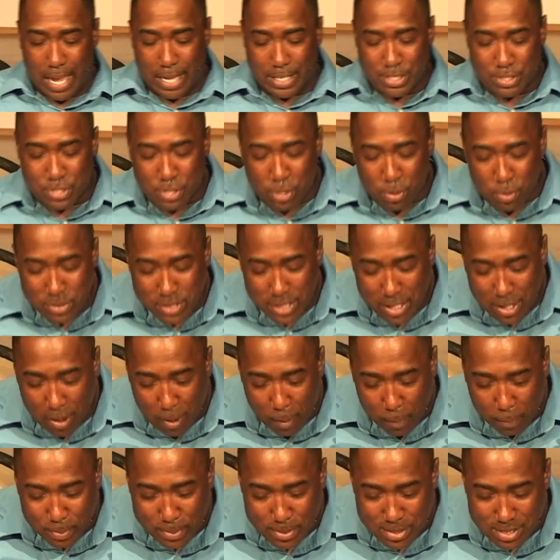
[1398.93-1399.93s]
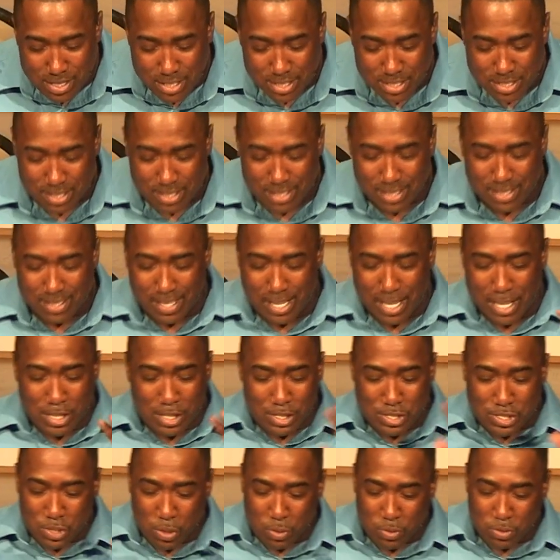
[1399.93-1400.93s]
and choosing our position
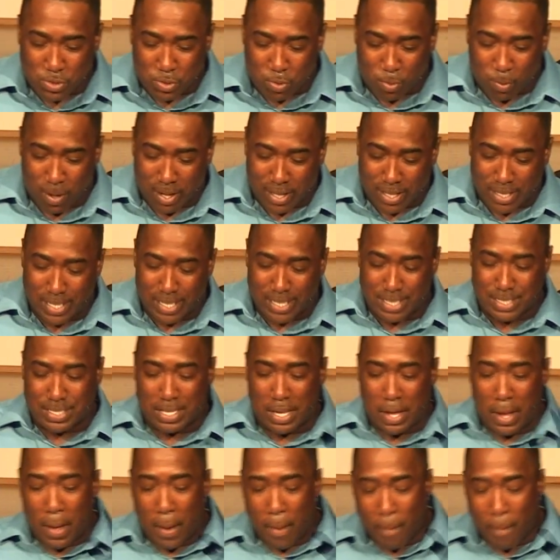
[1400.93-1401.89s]
in the social rankings,